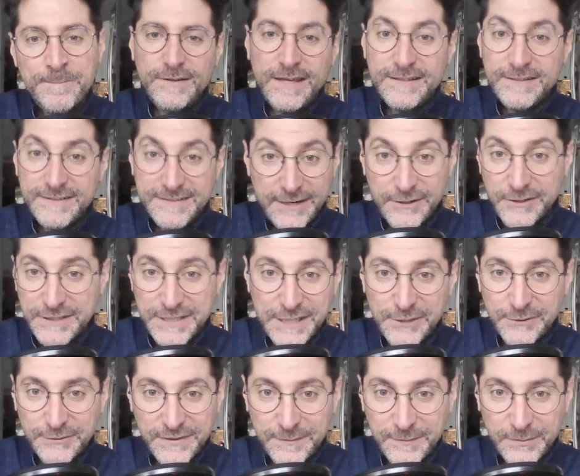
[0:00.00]
And
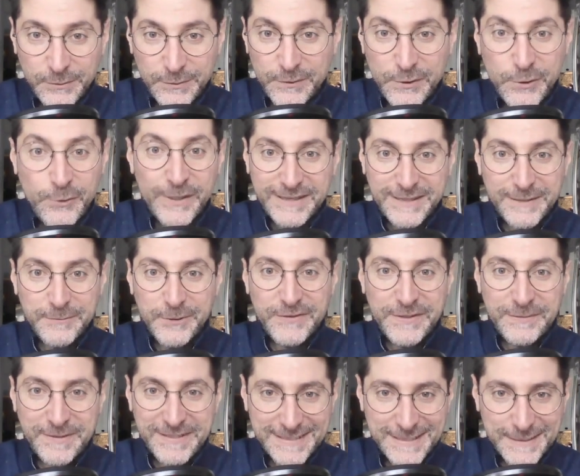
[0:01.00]
Tarantino seems to have quit the
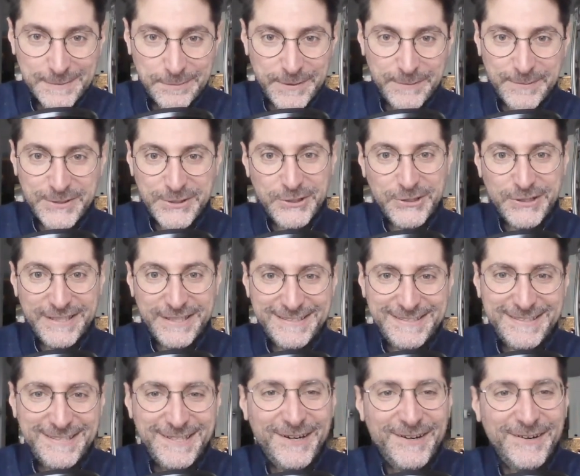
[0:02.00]
movie business prematurely.
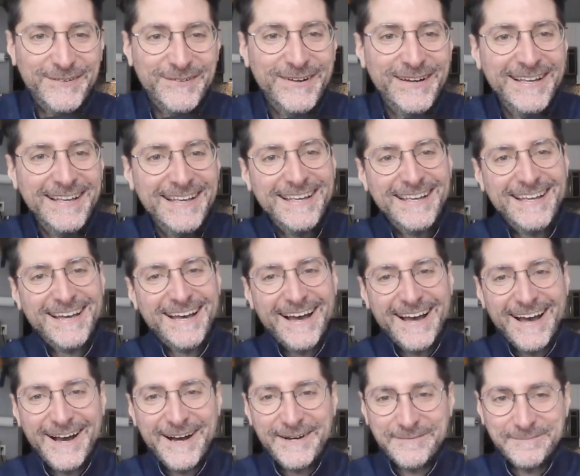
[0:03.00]
So,
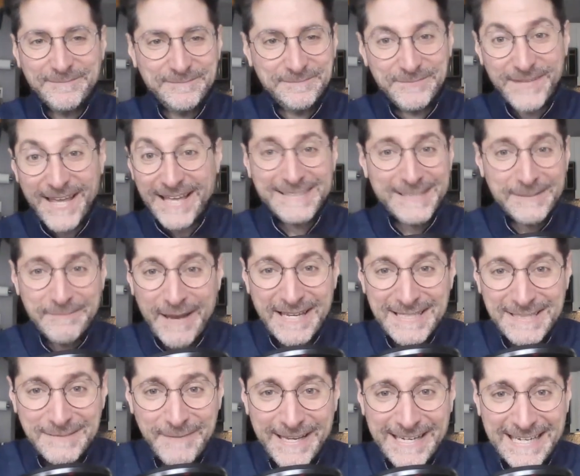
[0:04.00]
and
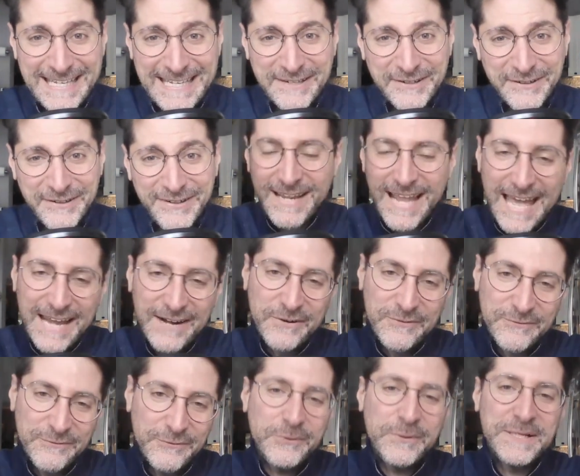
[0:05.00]
Zemeckis made Here. I don't know,
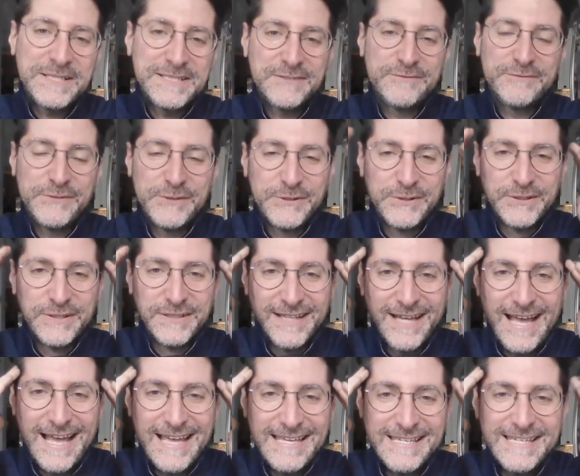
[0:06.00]
Four Weddings and a Funeral,
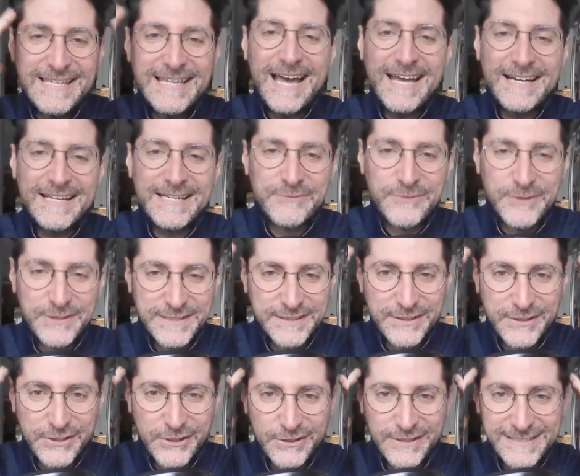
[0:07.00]
you got to give one to the
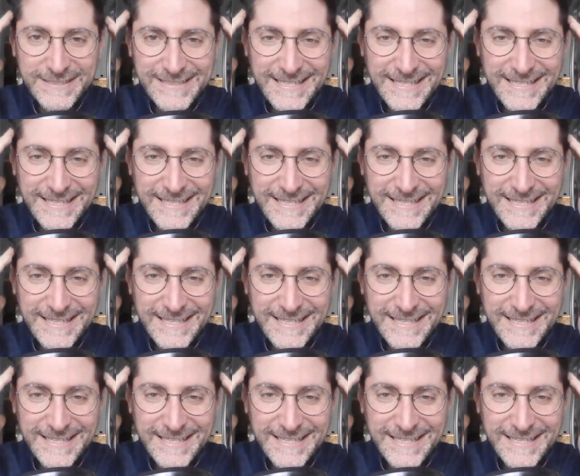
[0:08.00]
girlies.